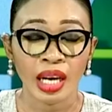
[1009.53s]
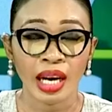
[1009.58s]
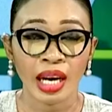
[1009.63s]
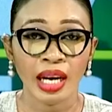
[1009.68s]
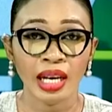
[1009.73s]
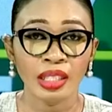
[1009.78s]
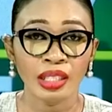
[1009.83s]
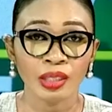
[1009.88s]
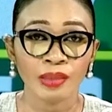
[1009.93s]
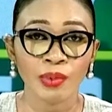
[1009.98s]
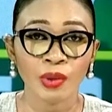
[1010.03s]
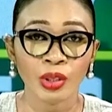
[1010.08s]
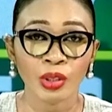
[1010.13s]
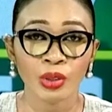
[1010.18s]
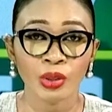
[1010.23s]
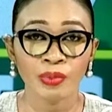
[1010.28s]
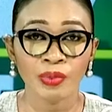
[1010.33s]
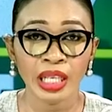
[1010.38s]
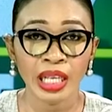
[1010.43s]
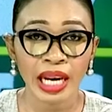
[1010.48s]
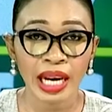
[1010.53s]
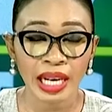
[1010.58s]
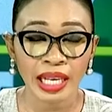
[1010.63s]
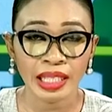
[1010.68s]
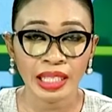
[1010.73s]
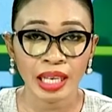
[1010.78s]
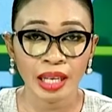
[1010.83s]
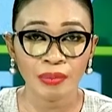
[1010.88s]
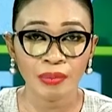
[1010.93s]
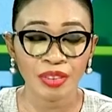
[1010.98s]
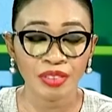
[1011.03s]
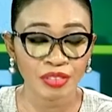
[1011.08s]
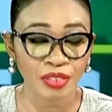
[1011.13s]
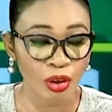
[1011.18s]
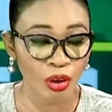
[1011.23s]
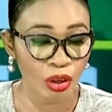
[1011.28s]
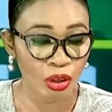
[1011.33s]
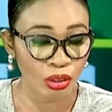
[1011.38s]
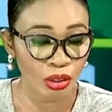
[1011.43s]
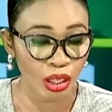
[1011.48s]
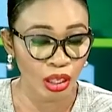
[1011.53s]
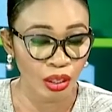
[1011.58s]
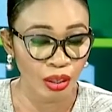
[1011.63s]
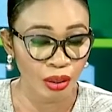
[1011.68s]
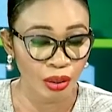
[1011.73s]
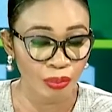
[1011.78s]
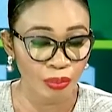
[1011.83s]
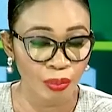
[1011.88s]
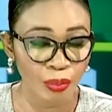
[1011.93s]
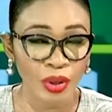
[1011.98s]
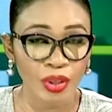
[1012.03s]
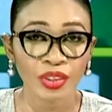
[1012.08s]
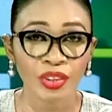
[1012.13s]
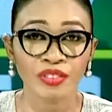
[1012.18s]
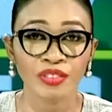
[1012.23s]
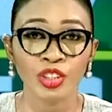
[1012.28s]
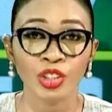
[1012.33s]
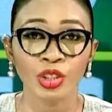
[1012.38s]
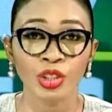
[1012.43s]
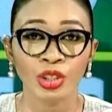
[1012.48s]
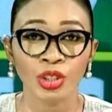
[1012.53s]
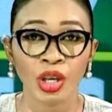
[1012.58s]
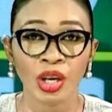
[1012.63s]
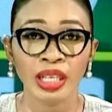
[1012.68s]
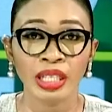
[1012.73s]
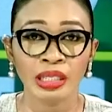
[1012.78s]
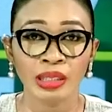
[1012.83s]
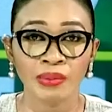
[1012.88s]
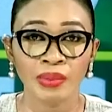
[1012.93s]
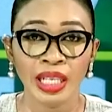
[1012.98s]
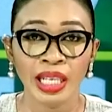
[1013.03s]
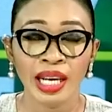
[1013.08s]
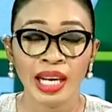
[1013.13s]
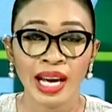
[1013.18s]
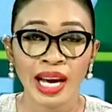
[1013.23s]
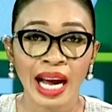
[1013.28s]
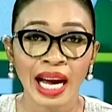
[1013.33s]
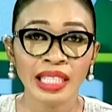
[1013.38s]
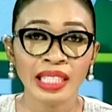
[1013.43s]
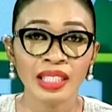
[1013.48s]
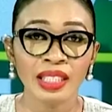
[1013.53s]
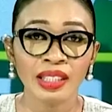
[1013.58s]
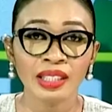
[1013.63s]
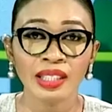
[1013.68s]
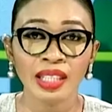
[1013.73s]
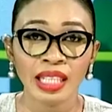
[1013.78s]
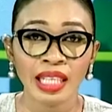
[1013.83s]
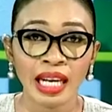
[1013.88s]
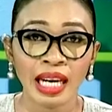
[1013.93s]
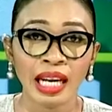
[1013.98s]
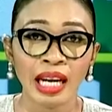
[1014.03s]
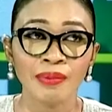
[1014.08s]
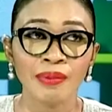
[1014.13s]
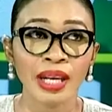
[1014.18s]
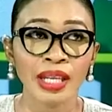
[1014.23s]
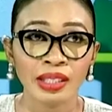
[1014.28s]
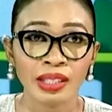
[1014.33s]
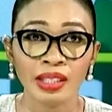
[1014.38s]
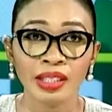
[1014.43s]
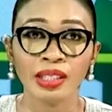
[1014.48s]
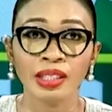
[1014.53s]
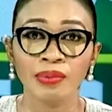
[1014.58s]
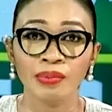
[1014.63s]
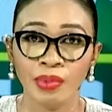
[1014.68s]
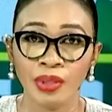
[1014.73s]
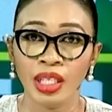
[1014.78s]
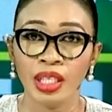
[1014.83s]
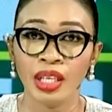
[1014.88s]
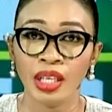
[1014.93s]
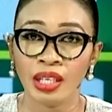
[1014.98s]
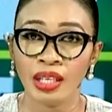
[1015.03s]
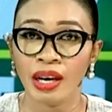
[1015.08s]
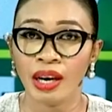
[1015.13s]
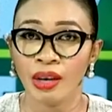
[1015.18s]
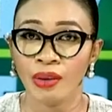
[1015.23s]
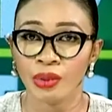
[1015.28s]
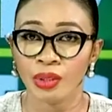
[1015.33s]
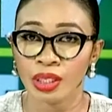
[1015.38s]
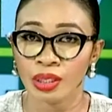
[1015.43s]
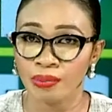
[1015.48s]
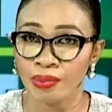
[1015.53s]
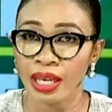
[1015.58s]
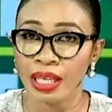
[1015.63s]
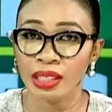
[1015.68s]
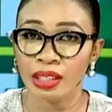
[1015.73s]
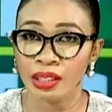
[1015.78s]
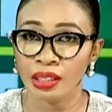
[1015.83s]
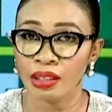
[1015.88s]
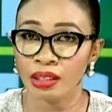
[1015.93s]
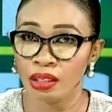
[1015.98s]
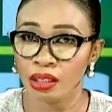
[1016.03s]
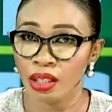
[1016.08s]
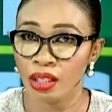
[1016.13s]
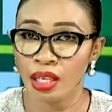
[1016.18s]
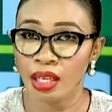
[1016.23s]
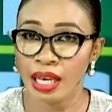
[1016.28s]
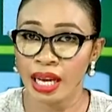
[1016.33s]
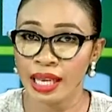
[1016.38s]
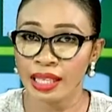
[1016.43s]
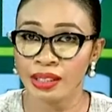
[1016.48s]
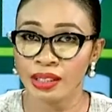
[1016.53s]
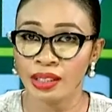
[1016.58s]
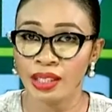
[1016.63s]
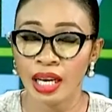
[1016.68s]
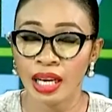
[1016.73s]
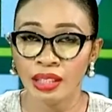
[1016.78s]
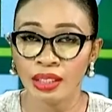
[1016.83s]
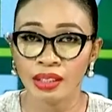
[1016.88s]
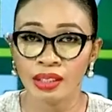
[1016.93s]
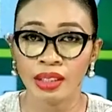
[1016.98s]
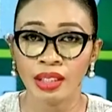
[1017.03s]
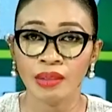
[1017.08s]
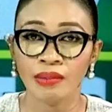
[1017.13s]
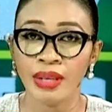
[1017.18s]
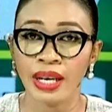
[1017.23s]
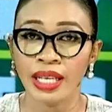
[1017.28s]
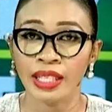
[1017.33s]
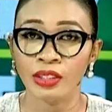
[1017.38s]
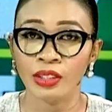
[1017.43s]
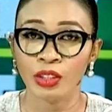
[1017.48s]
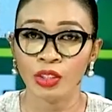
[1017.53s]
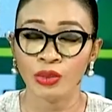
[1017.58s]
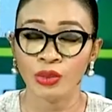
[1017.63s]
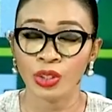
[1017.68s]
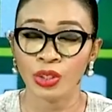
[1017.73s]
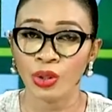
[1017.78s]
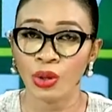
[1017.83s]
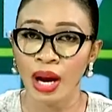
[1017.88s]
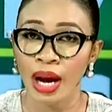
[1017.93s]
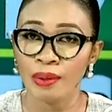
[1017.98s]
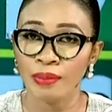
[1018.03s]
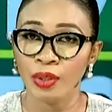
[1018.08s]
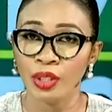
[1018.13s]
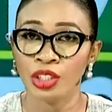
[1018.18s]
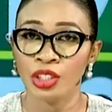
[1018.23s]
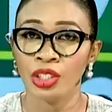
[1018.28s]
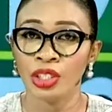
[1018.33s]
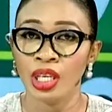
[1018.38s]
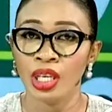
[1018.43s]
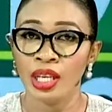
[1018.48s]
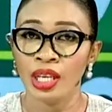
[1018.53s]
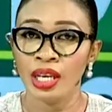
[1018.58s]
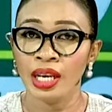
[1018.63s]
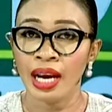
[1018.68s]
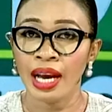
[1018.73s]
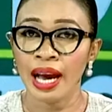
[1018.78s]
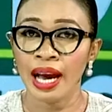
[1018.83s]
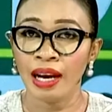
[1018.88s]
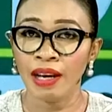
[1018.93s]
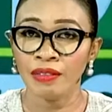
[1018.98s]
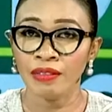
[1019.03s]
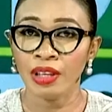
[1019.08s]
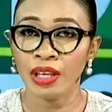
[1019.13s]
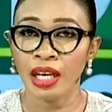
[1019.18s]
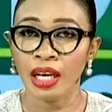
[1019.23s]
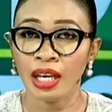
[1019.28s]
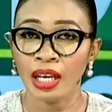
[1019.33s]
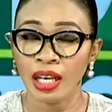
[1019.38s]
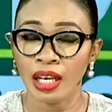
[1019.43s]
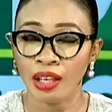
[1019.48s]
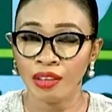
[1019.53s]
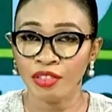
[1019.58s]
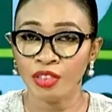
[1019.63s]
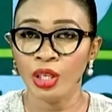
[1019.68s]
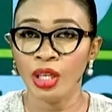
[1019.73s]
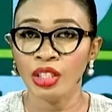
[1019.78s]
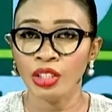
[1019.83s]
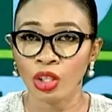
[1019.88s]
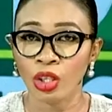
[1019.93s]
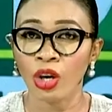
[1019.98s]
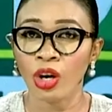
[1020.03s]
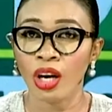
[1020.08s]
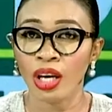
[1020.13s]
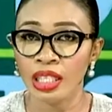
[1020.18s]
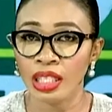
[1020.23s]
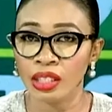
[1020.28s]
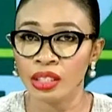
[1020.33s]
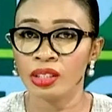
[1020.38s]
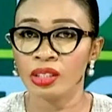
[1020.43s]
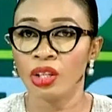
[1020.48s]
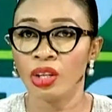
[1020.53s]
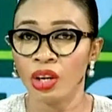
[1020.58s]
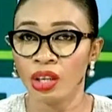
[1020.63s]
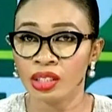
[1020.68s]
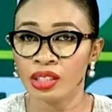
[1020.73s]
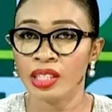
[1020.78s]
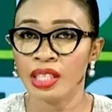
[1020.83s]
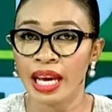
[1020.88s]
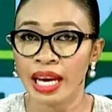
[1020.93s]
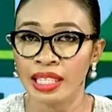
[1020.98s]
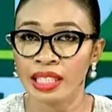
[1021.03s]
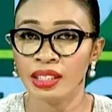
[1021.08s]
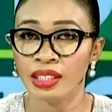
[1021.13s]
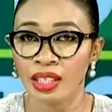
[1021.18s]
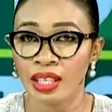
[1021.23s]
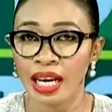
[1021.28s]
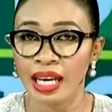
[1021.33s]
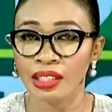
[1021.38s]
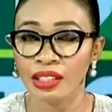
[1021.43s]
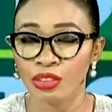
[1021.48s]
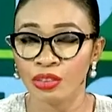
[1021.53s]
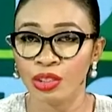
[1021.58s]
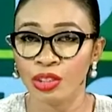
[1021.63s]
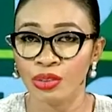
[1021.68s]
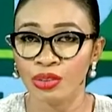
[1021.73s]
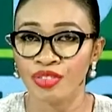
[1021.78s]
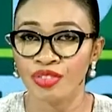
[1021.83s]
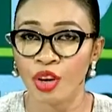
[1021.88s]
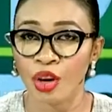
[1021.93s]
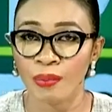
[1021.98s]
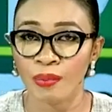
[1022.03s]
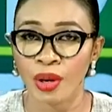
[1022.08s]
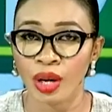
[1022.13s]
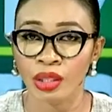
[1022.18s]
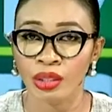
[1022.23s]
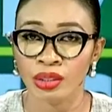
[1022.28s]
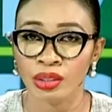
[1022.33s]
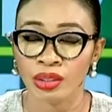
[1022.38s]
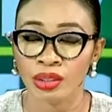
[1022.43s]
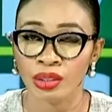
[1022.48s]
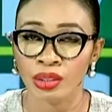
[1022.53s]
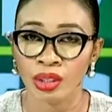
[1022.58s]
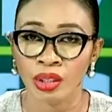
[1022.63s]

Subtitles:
He spoke to me earlier before both of you joined me, and he did say that about 6 billion was spent last year in the cinema industry. So how much have you and your colleagues lost, like, in the last 3 to 4 months?